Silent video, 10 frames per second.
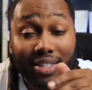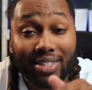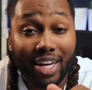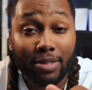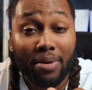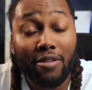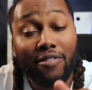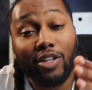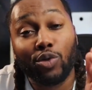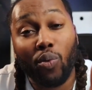Now, this next
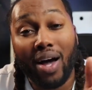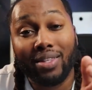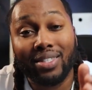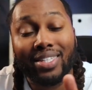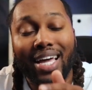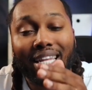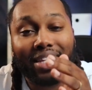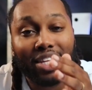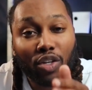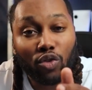benefit is why this is a
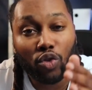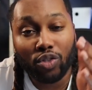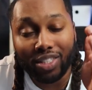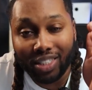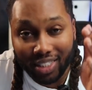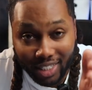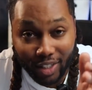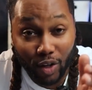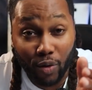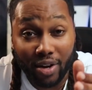literal
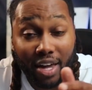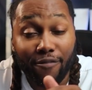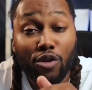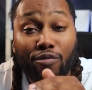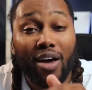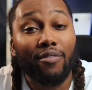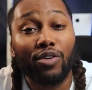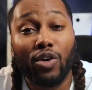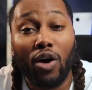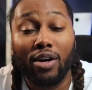cheat code. If you've
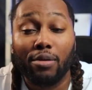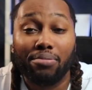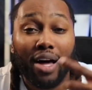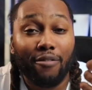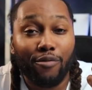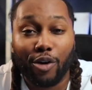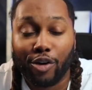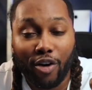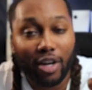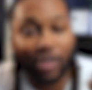ever gone and applied
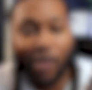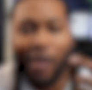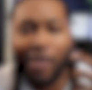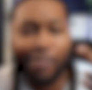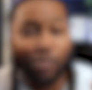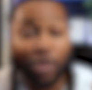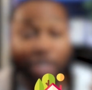for a credit card, a